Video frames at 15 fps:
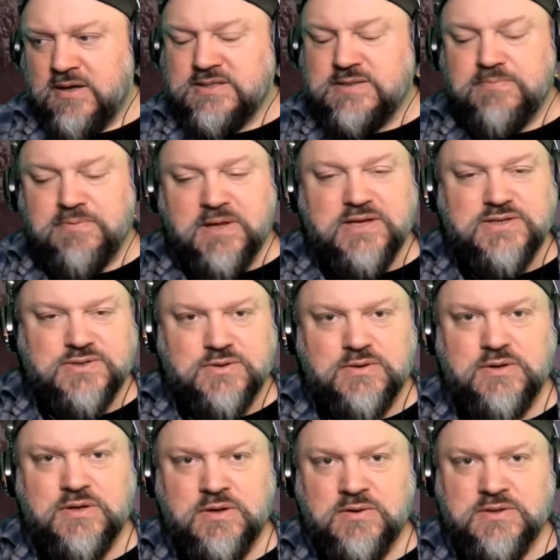pleasure,
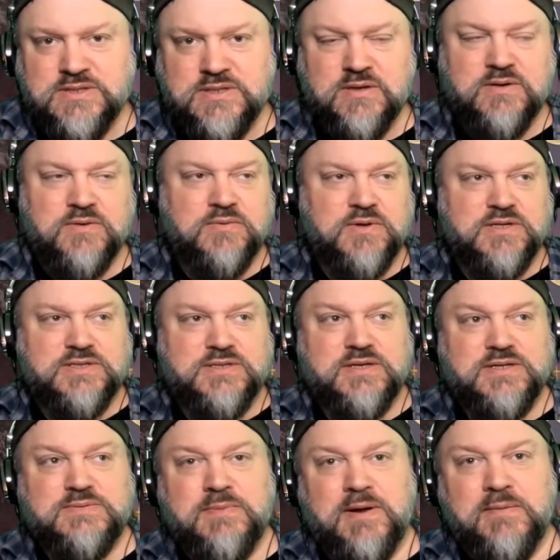you know.
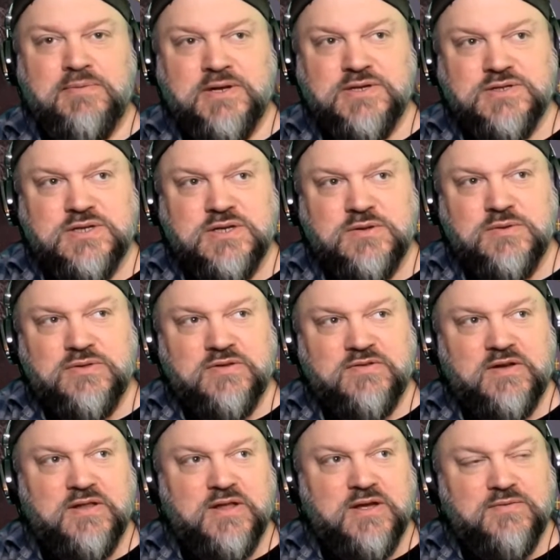It's my pleasure to do things
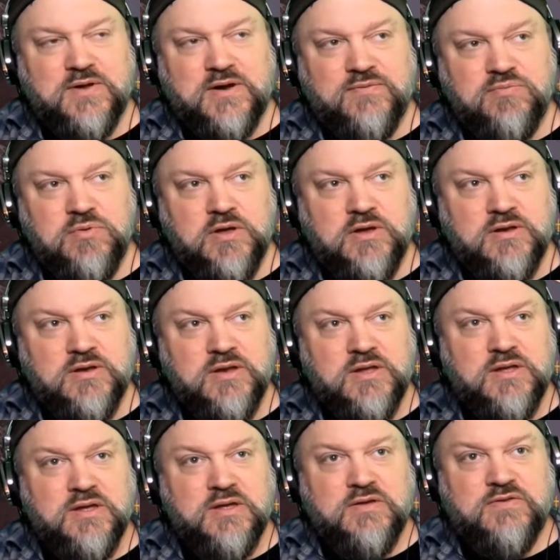I love, and I've played
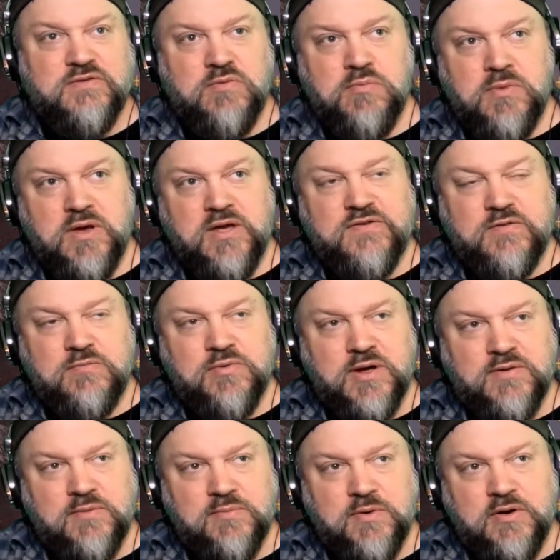some amazing
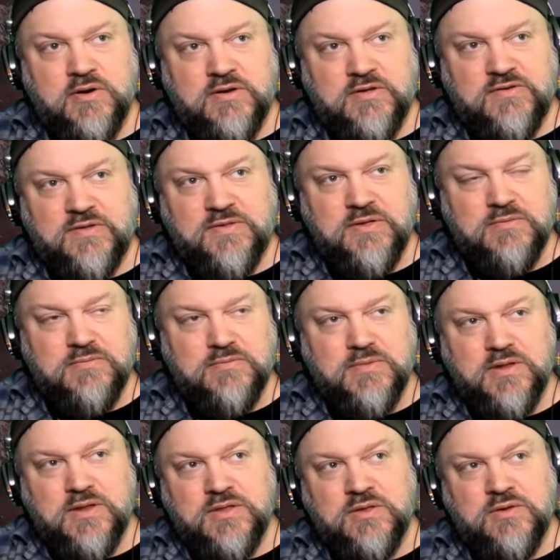private parties. I think
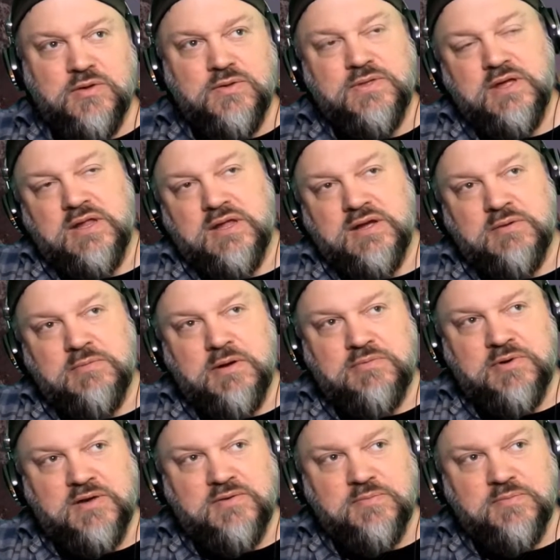the good thing I like about private